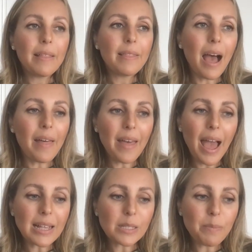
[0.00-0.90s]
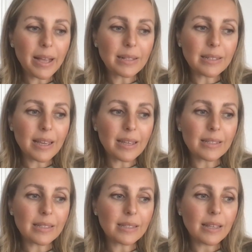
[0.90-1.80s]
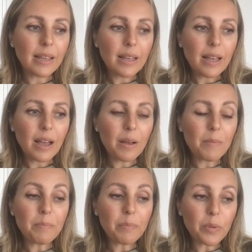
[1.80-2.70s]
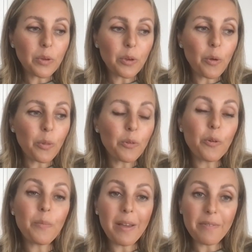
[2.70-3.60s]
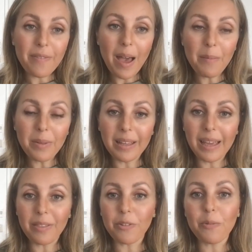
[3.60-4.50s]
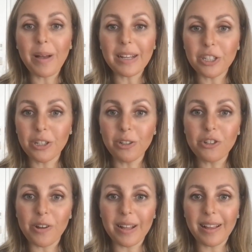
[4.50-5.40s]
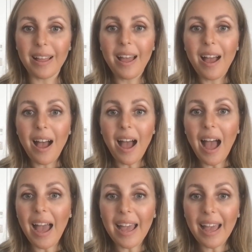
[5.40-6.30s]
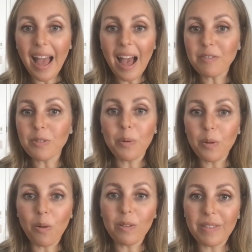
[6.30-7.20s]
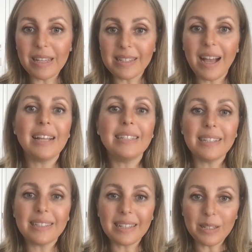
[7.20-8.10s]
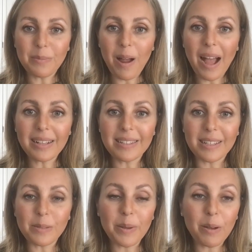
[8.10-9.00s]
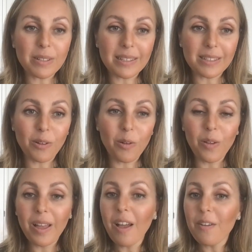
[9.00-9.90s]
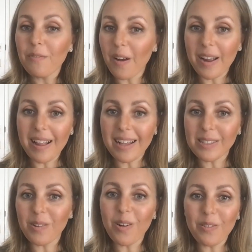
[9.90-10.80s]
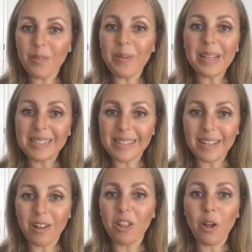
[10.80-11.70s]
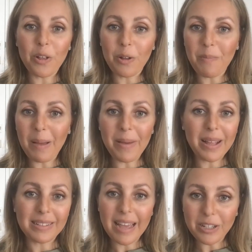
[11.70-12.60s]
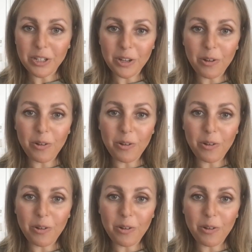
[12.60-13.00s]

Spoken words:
The other aspect is, through my family, through my children, I have to put all of these ideas into practice, because it's all very nice and good for me to sit alone on my meditation